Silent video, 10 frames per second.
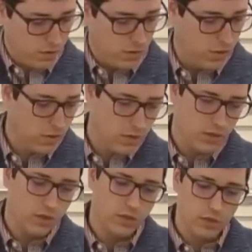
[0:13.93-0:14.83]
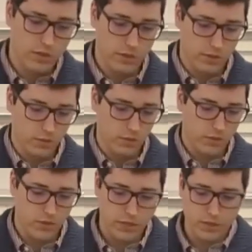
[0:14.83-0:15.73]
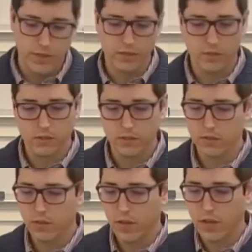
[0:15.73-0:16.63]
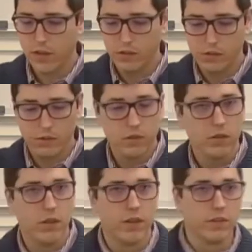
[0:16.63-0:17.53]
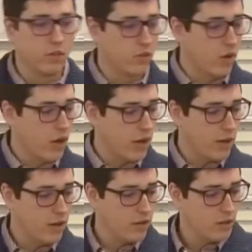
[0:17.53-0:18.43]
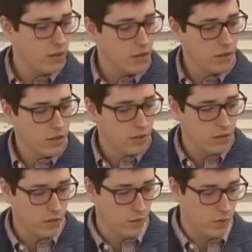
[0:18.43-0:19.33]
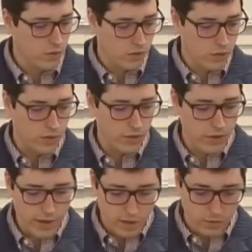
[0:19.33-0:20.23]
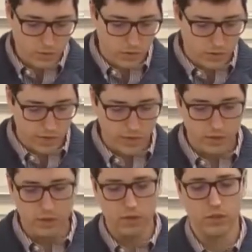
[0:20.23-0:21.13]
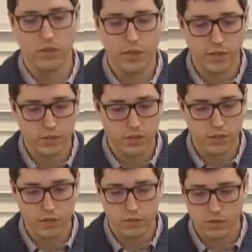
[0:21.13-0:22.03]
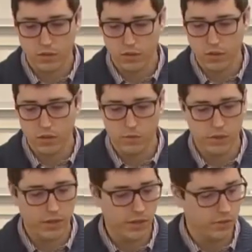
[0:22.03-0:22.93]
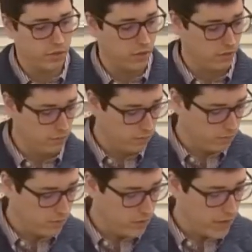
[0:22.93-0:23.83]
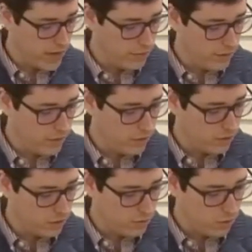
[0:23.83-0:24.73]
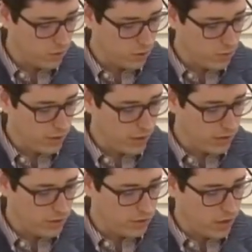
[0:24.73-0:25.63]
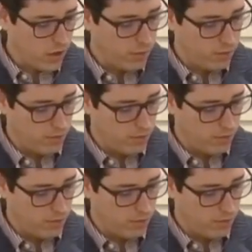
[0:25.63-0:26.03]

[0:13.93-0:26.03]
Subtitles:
And then we'll set that to the side and let it dry. And while we're doing that, we'll take the case here, and it has a tab that you just pull open at the top.